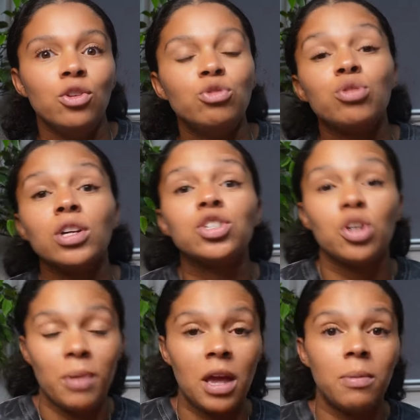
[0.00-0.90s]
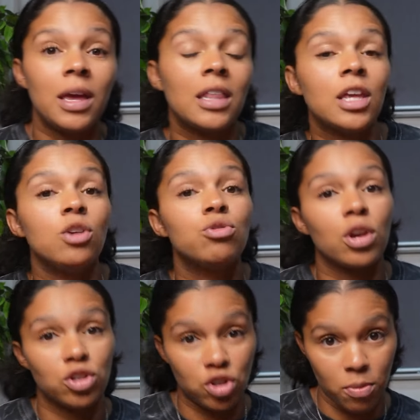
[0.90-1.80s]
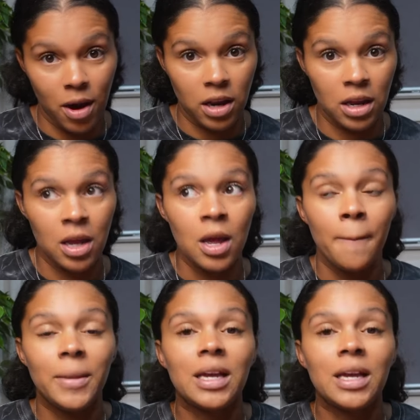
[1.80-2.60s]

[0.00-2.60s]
you trust your baby and that you trust your body